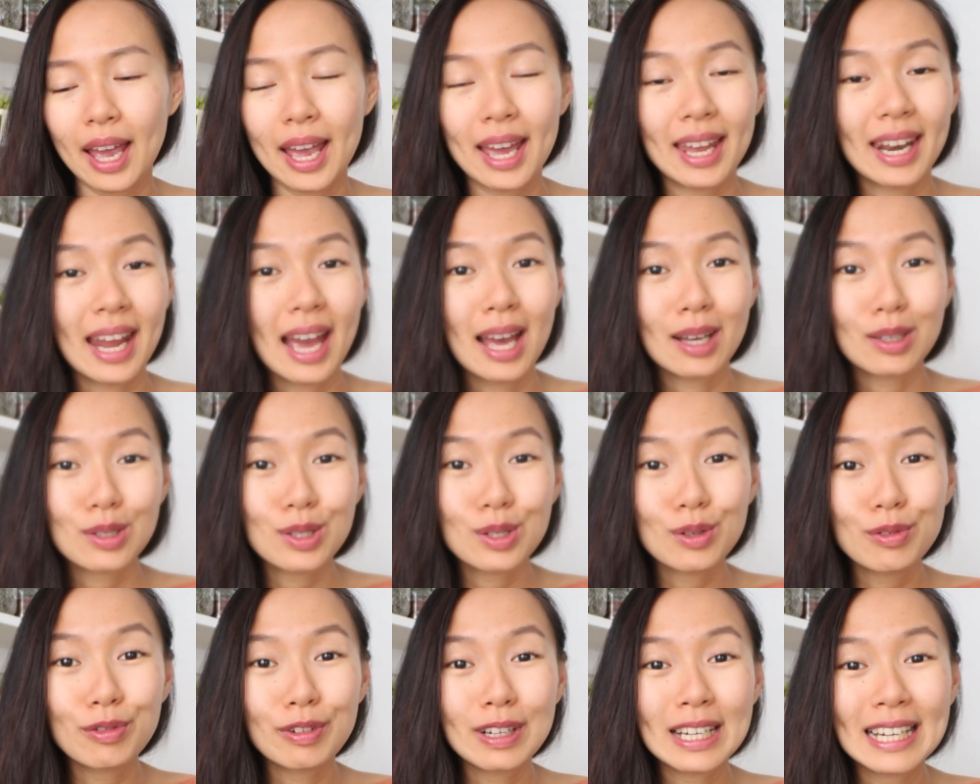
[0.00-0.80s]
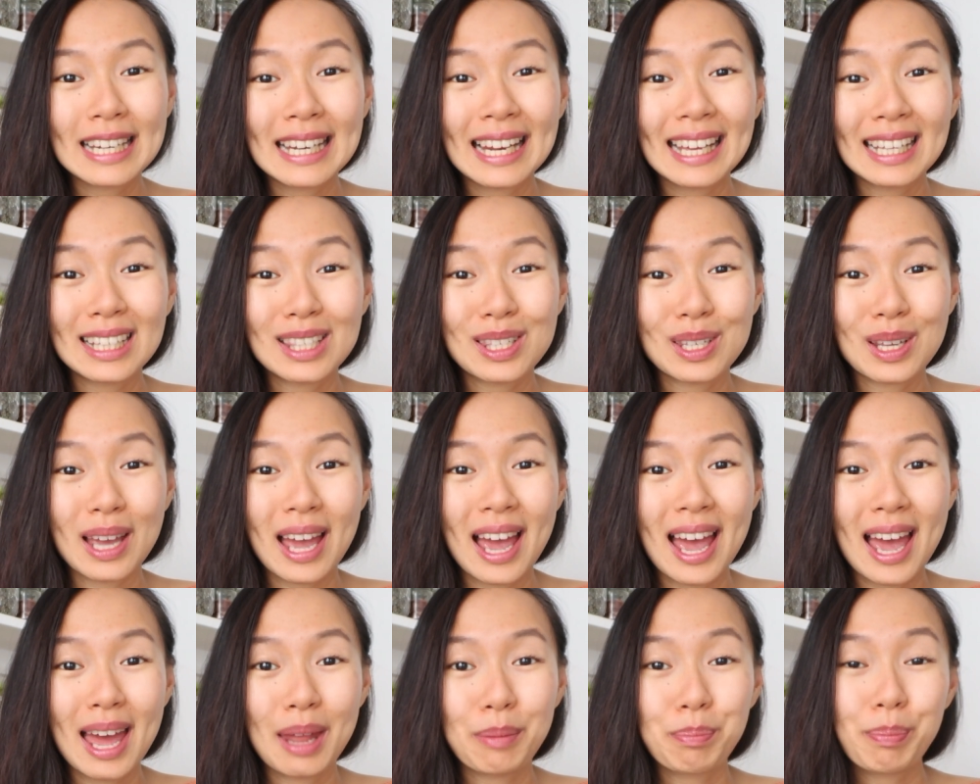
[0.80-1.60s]
And I also really like
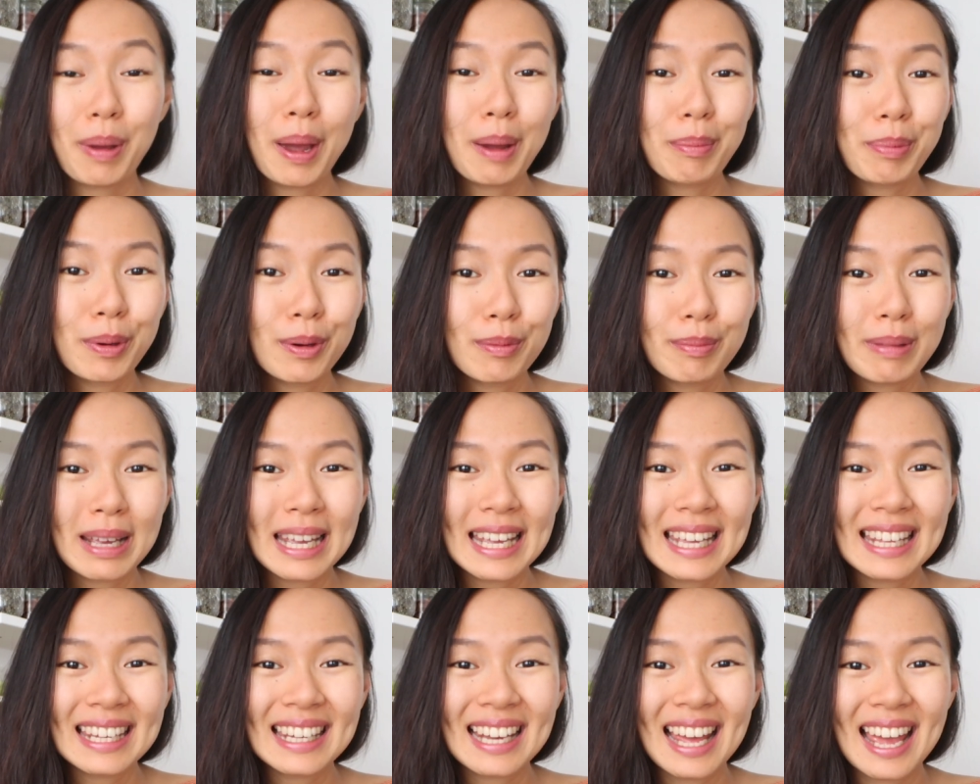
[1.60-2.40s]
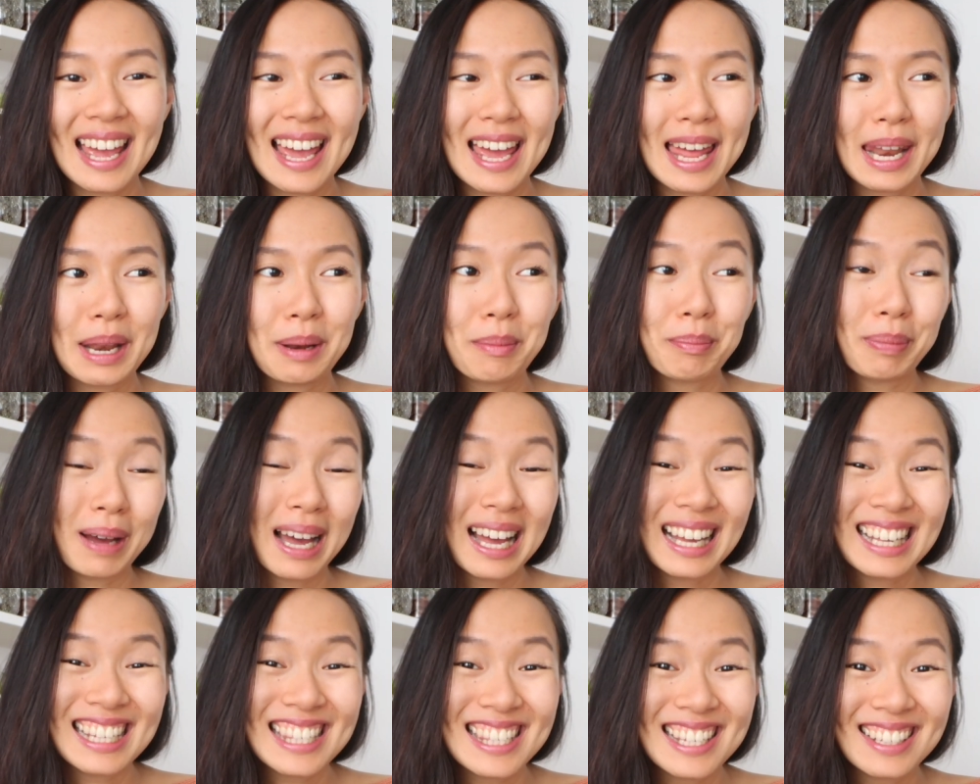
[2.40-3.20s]
to add peppermint and
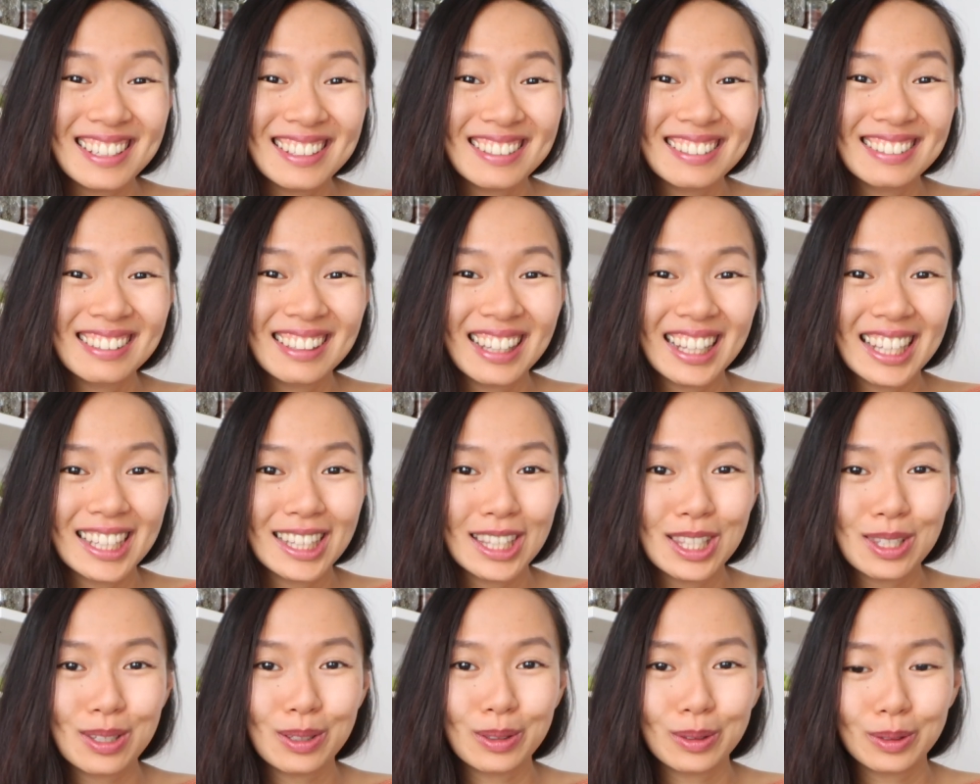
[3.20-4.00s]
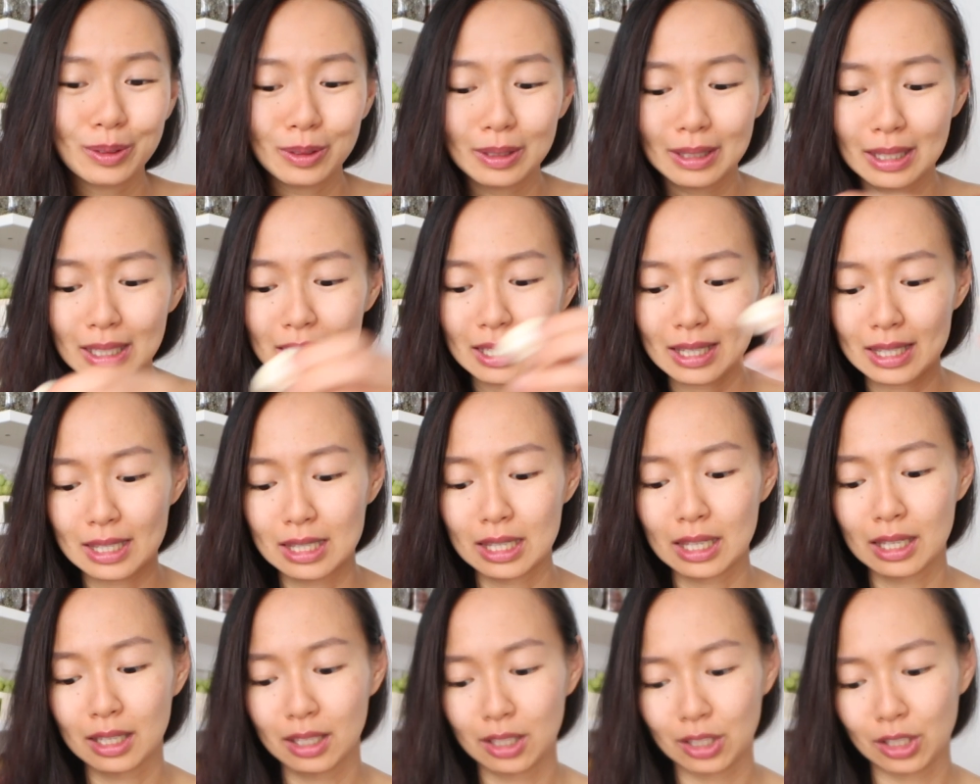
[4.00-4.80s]
basil into
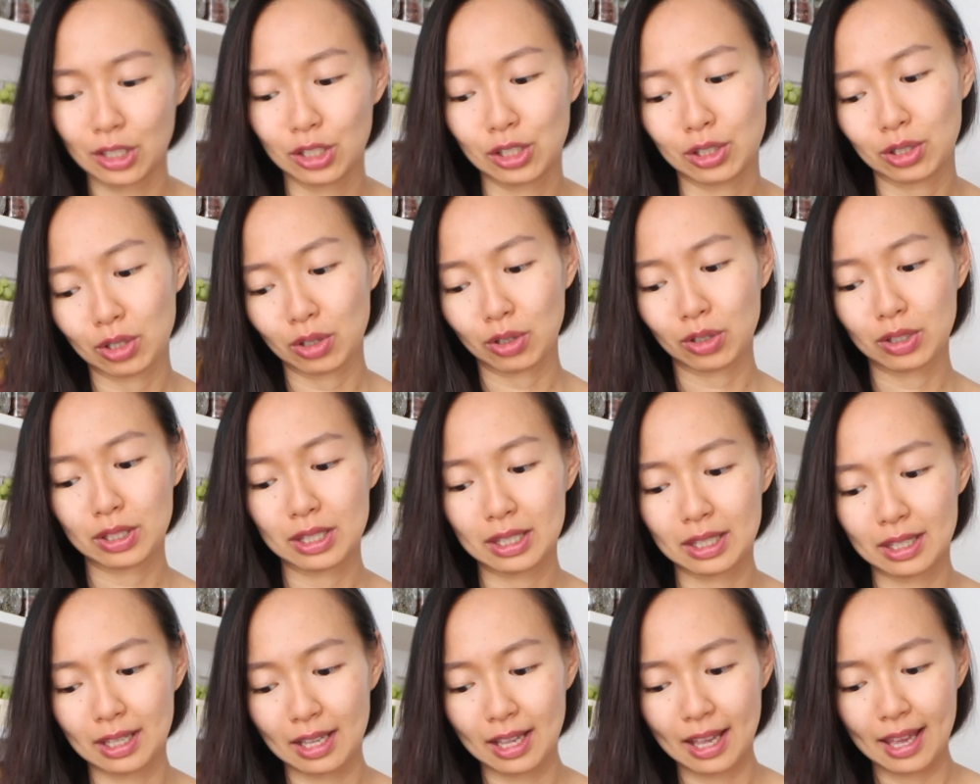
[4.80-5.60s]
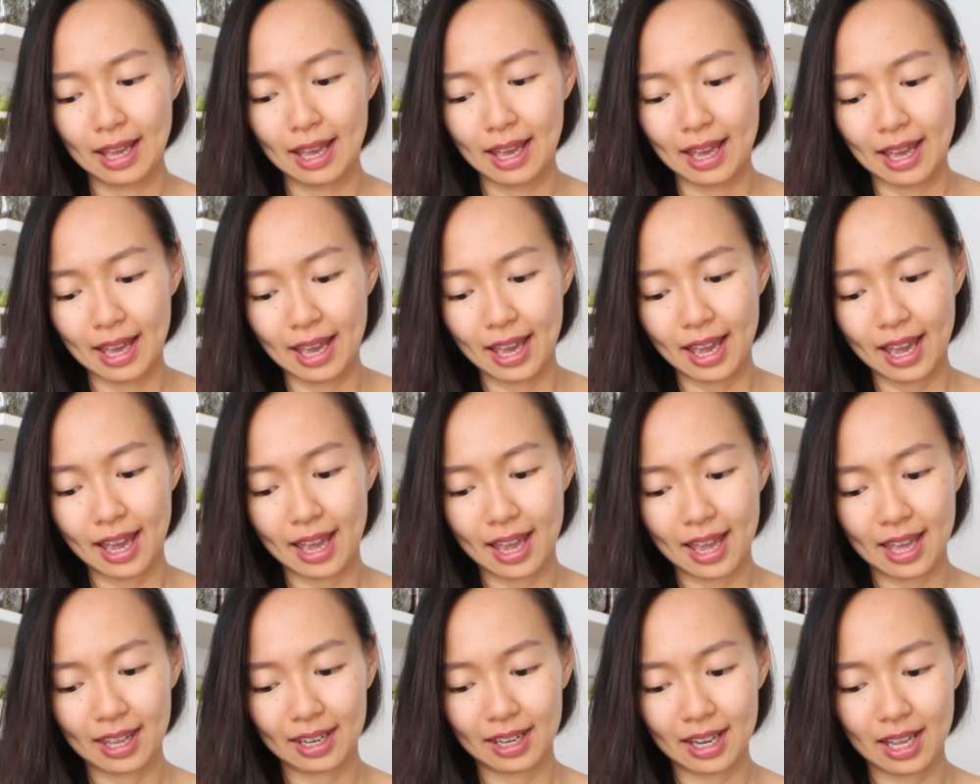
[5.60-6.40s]
this sauce.
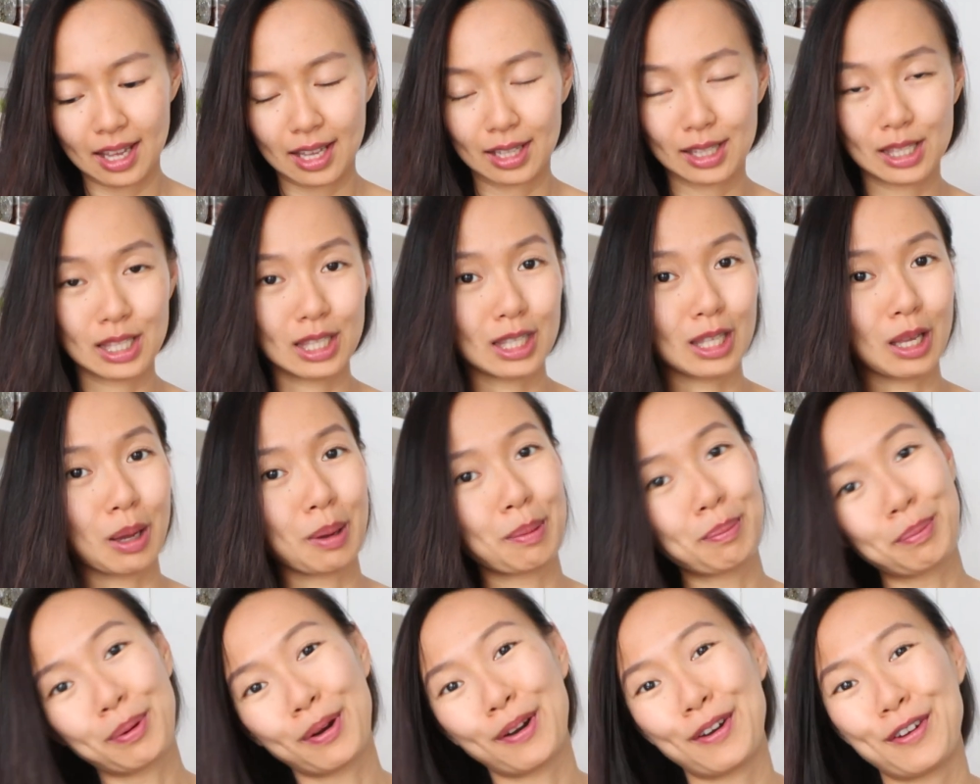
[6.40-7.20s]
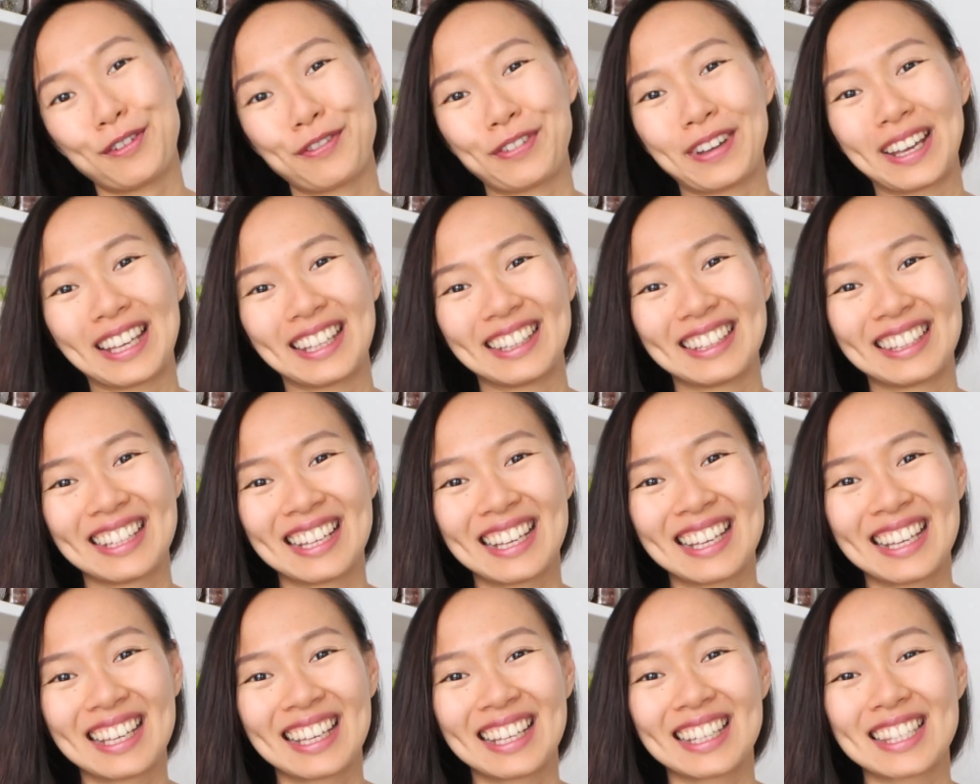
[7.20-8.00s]
And it's perfect.
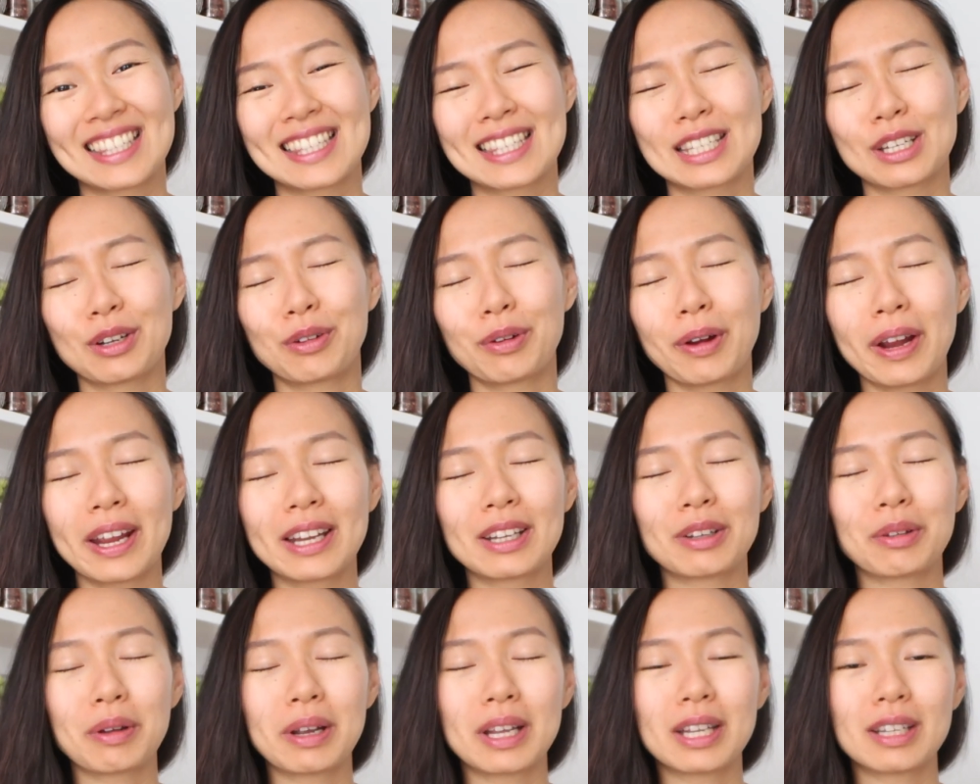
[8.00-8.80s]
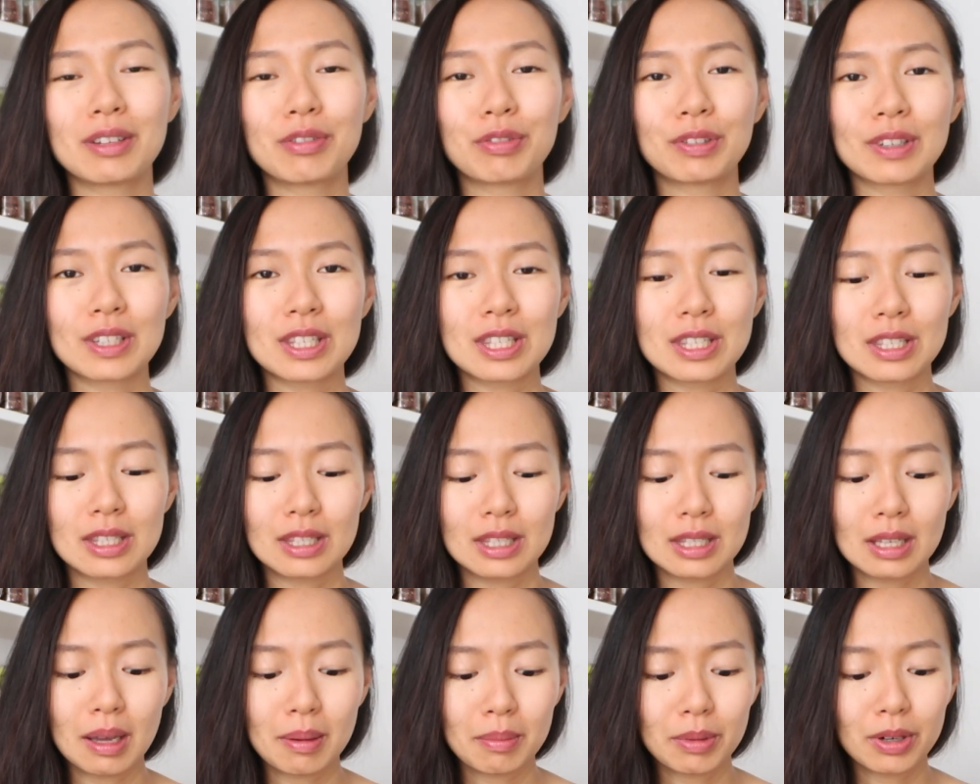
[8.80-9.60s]
It's great for
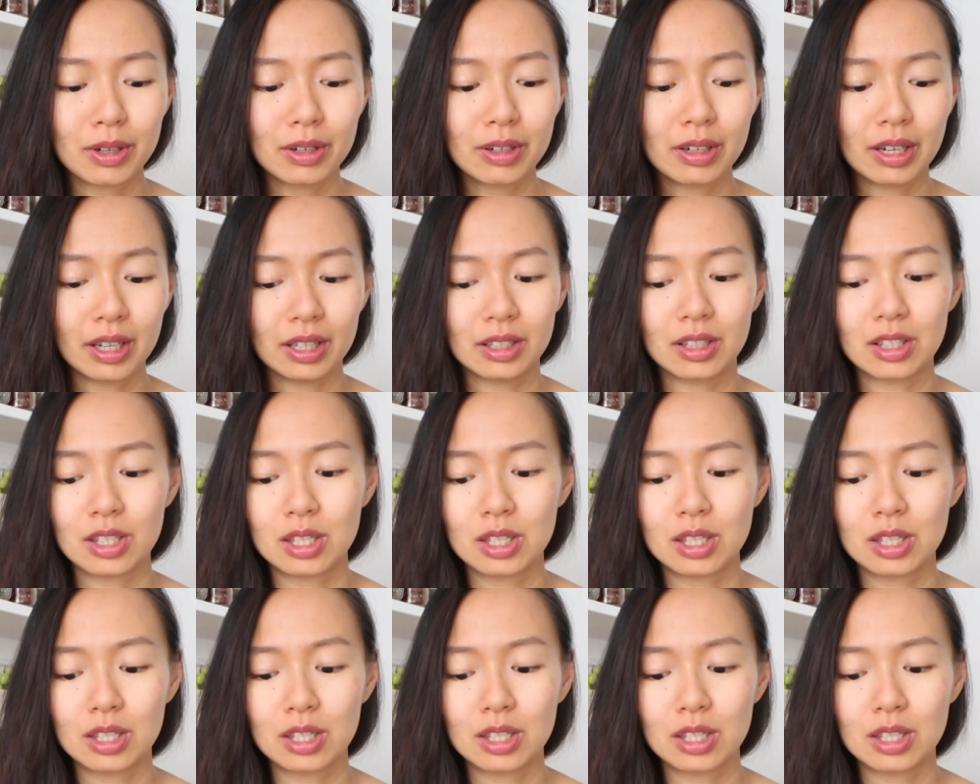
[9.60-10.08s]
summer and